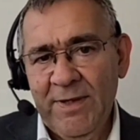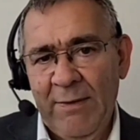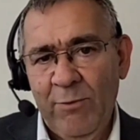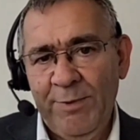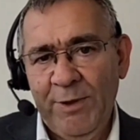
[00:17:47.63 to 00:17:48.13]

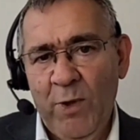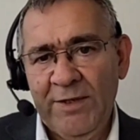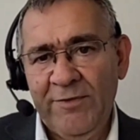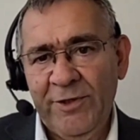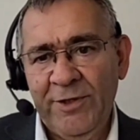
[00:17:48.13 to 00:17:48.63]
That will be
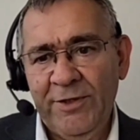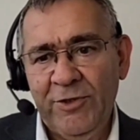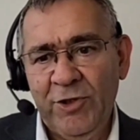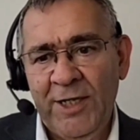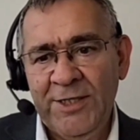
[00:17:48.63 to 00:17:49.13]
one of
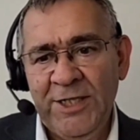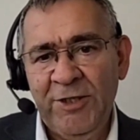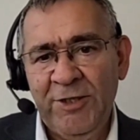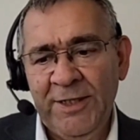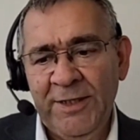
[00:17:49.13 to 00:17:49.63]
the
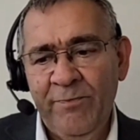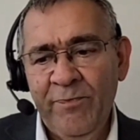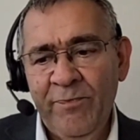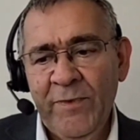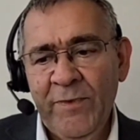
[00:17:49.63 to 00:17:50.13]
criteria
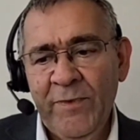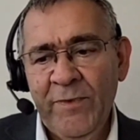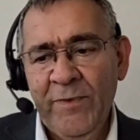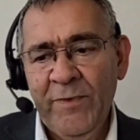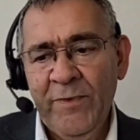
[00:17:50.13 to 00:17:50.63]

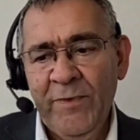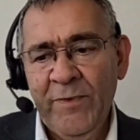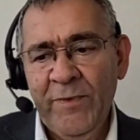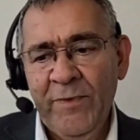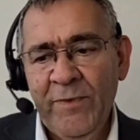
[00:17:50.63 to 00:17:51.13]
that's
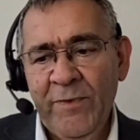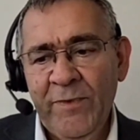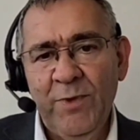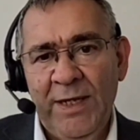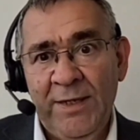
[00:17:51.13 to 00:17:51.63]
used
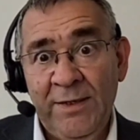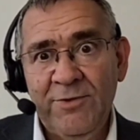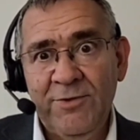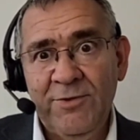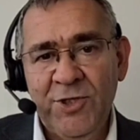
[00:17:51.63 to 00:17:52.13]

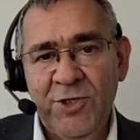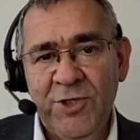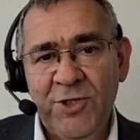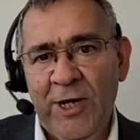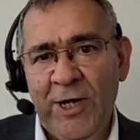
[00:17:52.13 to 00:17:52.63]
in
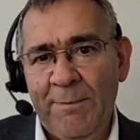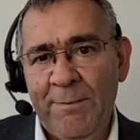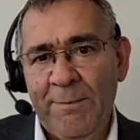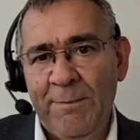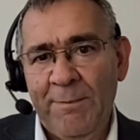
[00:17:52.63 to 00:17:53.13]
judging your
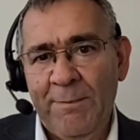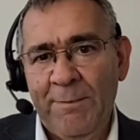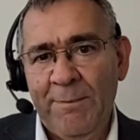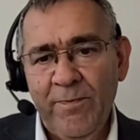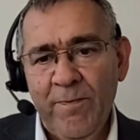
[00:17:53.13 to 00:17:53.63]

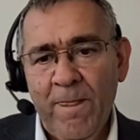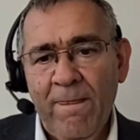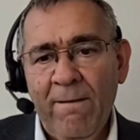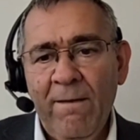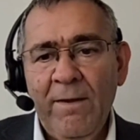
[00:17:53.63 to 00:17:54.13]
application.
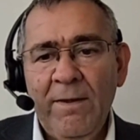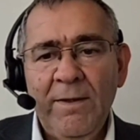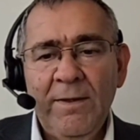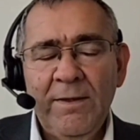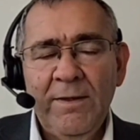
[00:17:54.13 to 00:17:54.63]

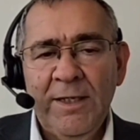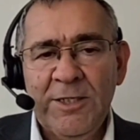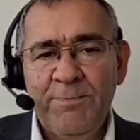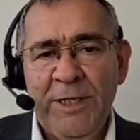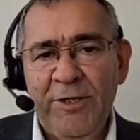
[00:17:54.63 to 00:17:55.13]

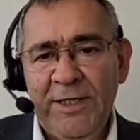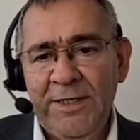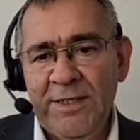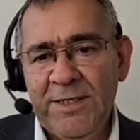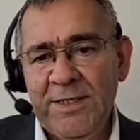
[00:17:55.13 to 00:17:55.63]

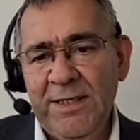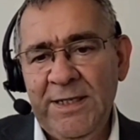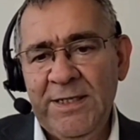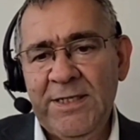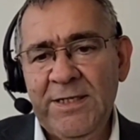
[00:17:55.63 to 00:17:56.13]
Experience
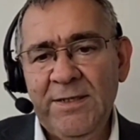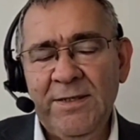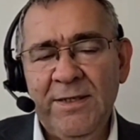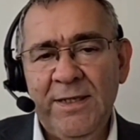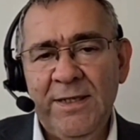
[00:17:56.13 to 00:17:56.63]
is
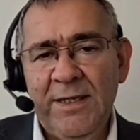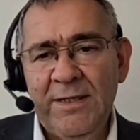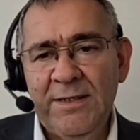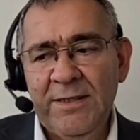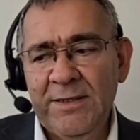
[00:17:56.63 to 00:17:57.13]

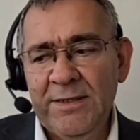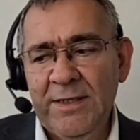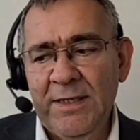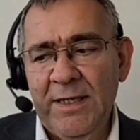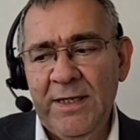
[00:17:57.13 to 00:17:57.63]

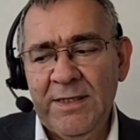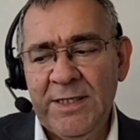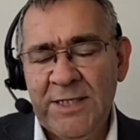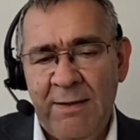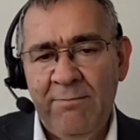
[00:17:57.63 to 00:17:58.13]

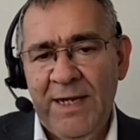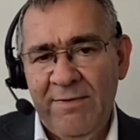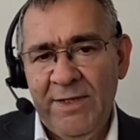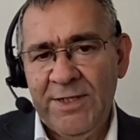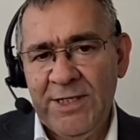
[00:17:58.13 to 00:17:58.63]
at some
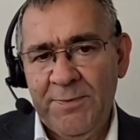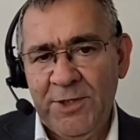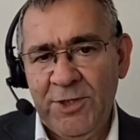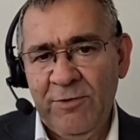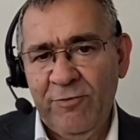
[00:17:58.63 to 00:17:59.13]
level a
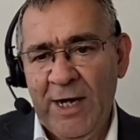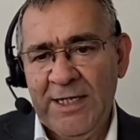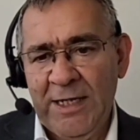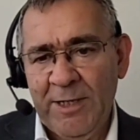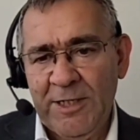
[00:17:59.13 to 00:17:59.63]
substitute for
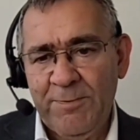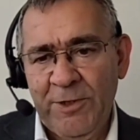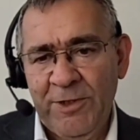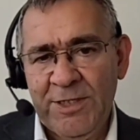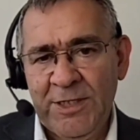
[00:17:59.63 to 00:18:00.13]
academic
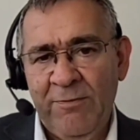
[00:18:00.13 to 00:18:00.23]
experience.